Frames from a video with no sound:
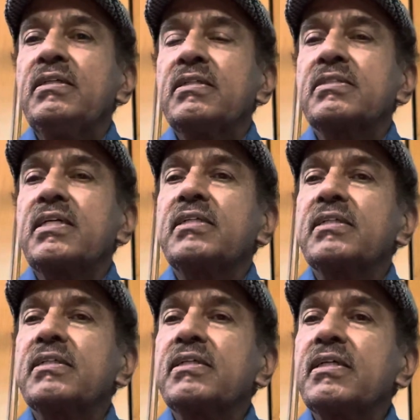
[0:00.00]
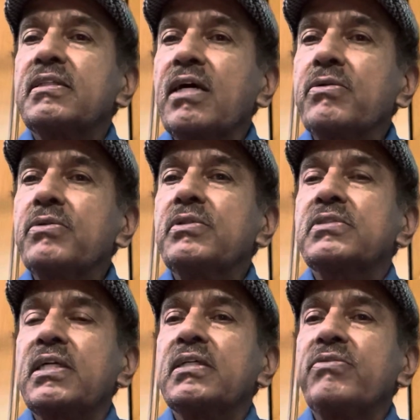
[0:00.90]
Certain taluk,
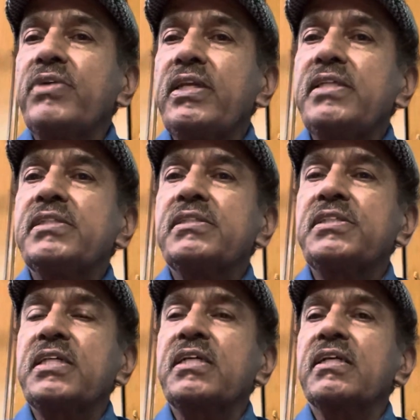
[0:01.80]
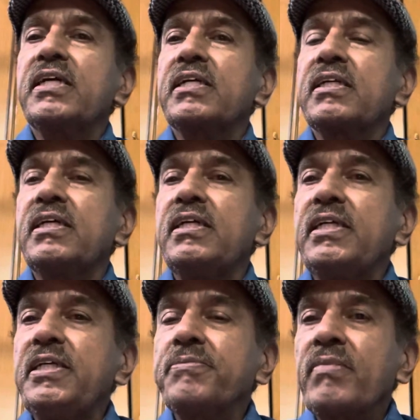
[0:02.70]
certain villages,
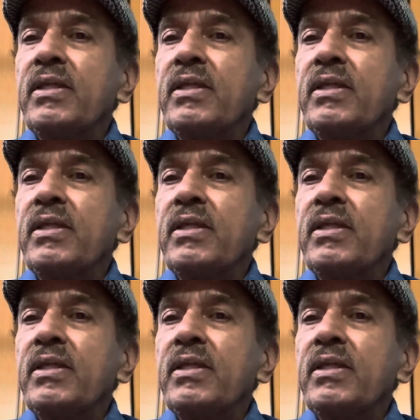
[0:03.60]
Chikkanaikanahalli,